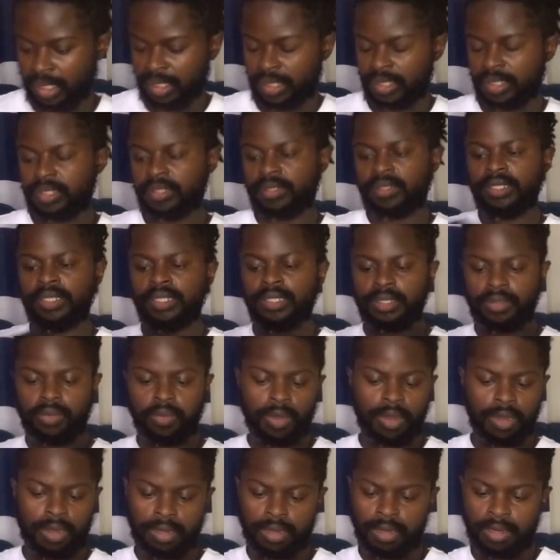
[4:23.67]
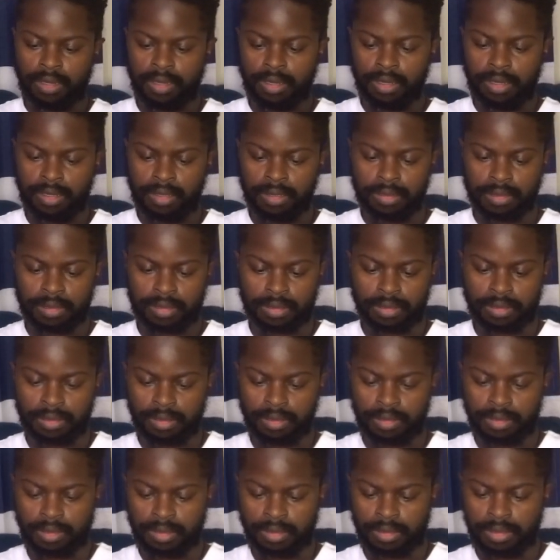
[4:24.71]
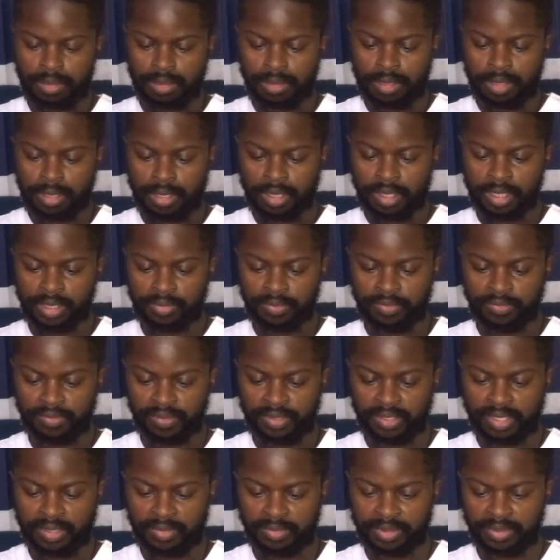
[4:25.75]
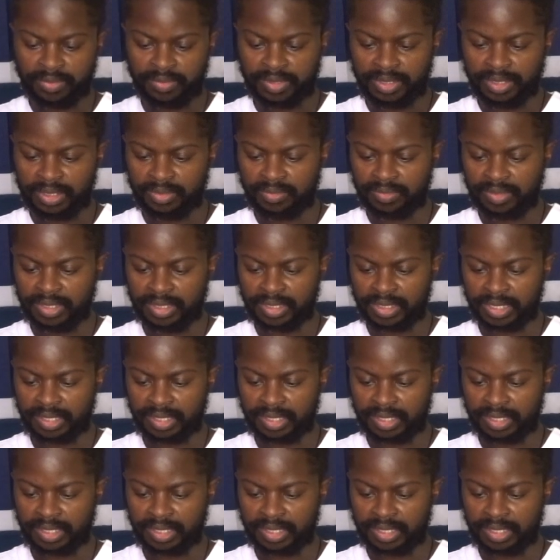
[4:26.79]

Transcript: So this one, I guess we'll figure out which one this one is.